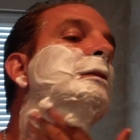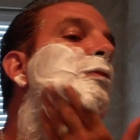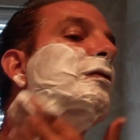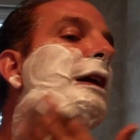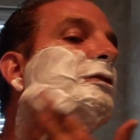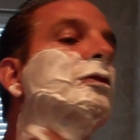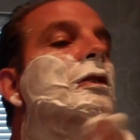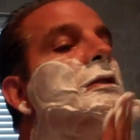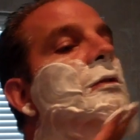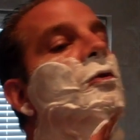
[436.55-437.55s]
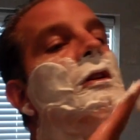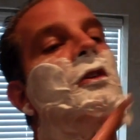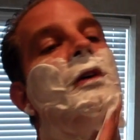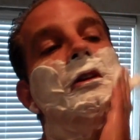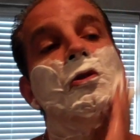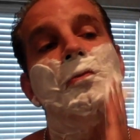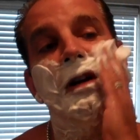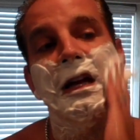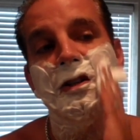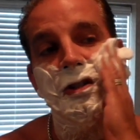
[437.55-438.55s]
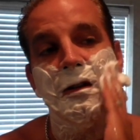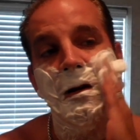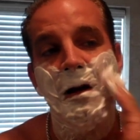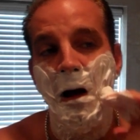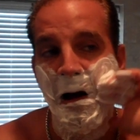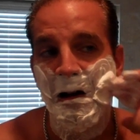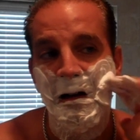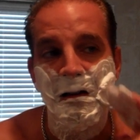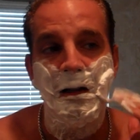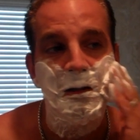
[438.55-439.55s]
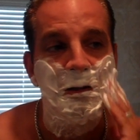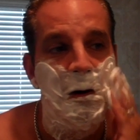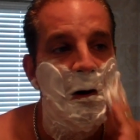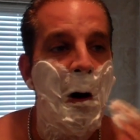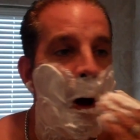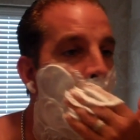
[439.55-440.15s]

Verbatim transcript: Provides you with some really great lubrication, like so.